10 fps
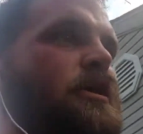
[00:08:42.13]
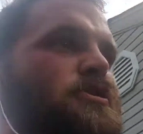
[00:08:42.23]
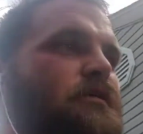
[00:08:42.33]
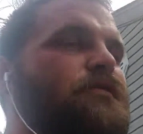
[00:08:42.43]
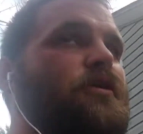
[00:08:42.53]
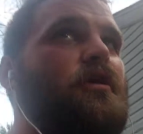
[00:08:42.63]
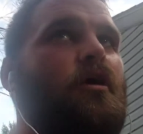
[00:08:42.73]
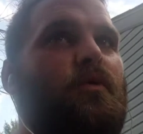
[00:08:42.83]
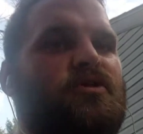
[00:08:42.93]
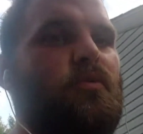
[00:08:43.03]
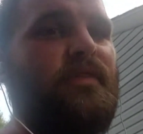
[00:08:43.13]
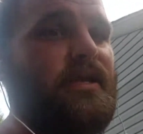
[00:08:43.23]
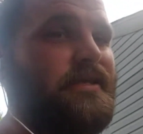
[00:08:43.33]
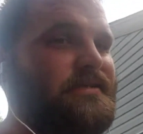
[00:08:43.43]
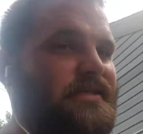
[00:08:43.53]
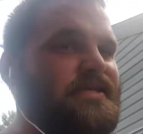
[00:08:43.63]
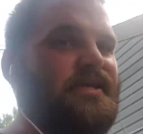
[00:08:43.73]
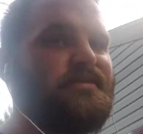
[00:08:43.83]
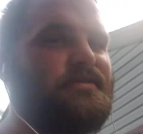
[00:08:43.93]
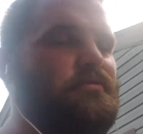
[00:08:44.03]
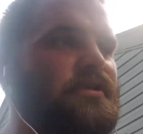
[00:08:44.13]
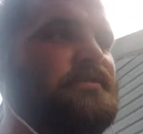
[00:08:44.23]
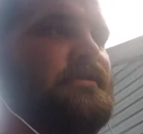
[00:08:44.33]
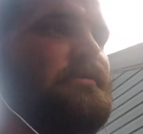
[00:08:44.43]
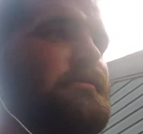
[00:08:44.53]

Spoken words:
Try to figure out which one that is that takes students